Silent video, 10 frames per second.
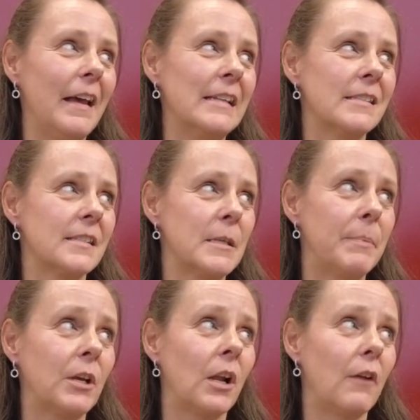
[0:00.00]
it's
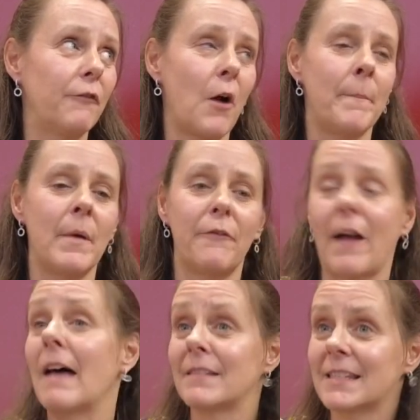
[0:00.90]
typical from
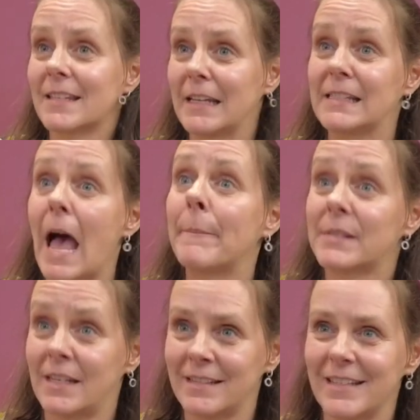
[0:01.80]
France, it's
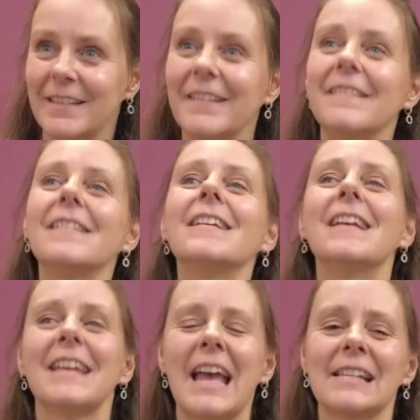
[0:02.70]
absinthe.
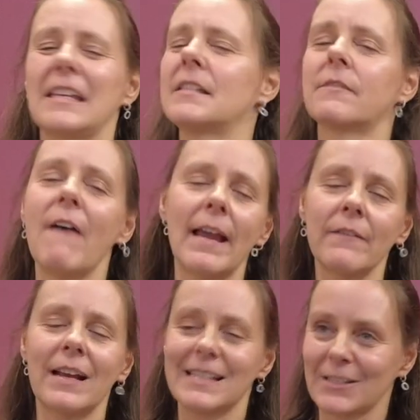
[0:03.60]
Yes, it's very,
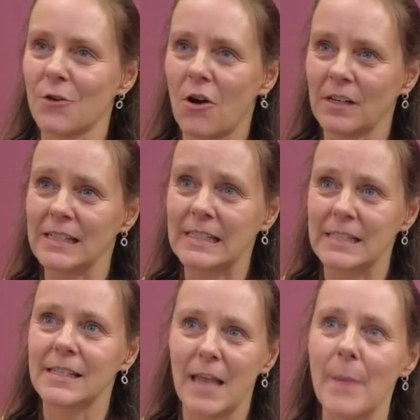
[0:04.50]
very strong, it's
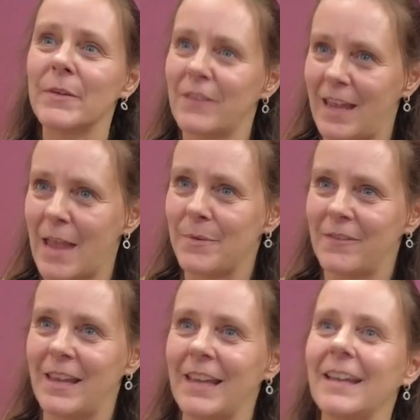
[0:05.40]
60
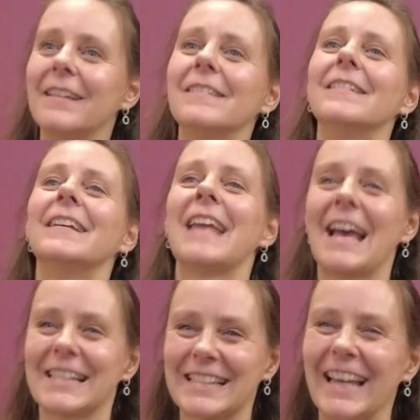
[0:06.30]
ABV.
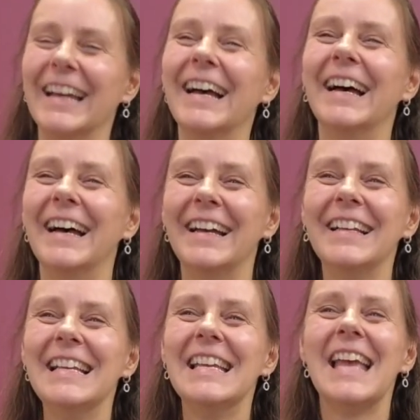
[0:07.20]
Yes.
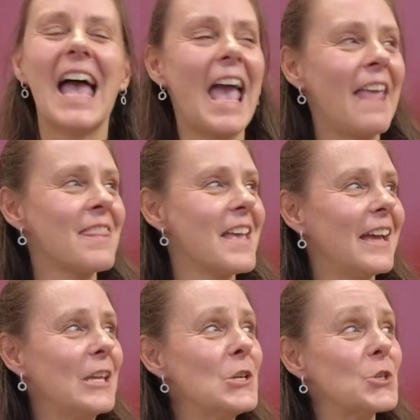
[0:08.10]

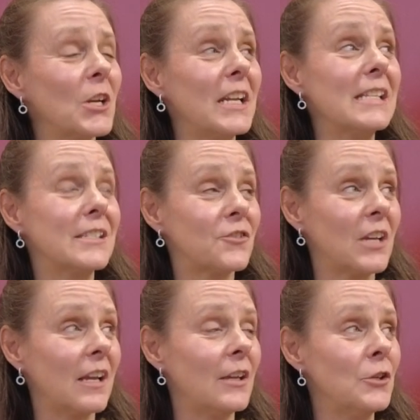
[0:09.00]
And usually
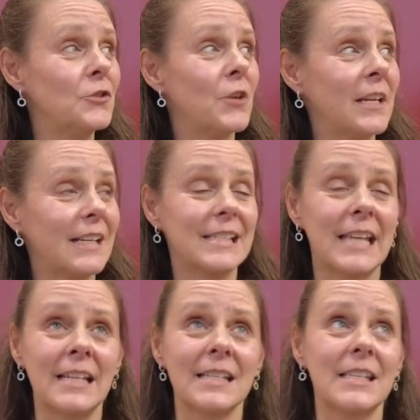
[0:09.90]
you drink
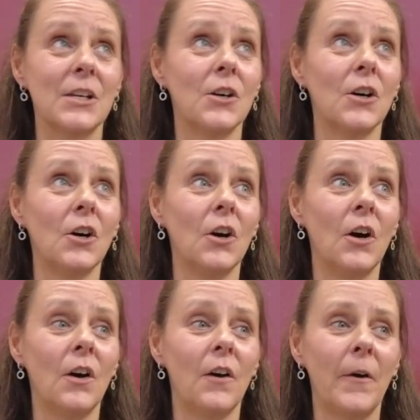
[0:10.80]
Asensio
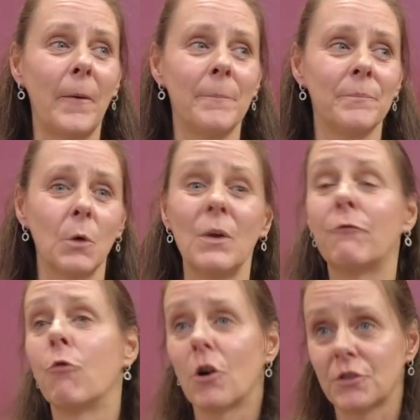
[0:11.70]
with
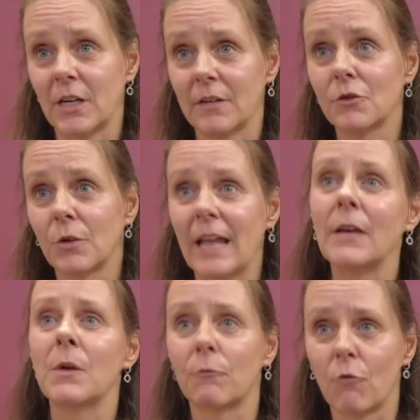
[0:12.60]
water, together with